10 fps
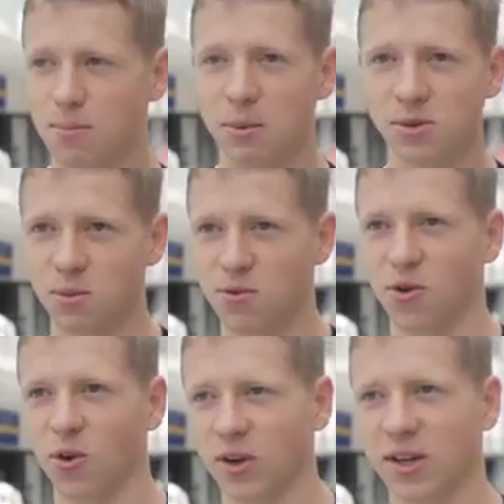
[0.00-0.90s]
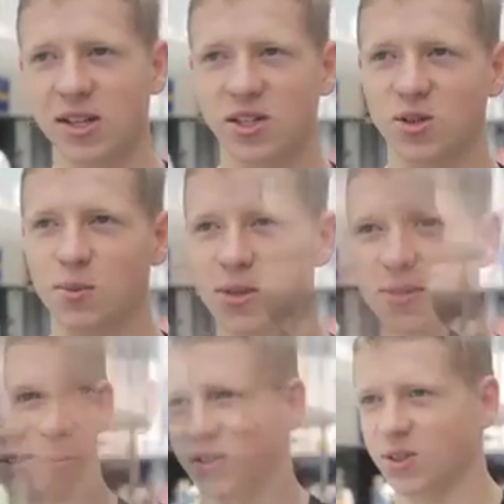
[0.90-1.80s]
Maybe something for kids or something,
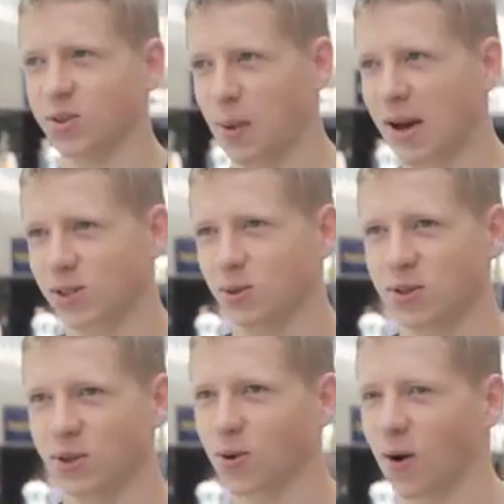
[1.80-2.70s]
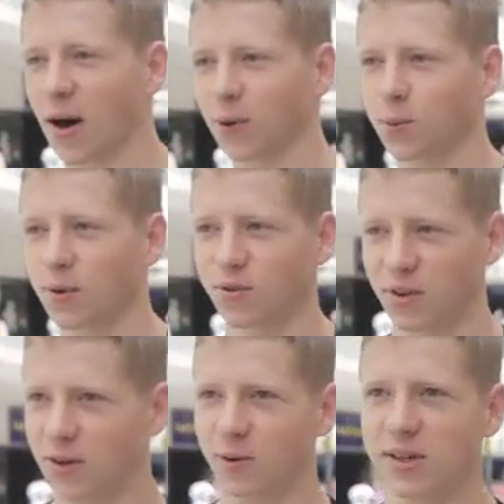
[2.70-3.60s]
because banks always look quite adult, but for
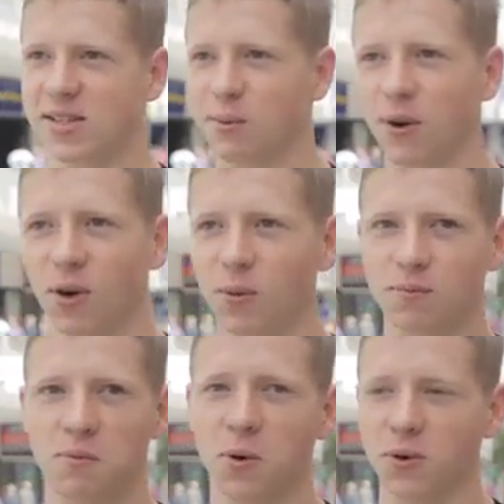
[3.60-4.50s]
little kids they might look more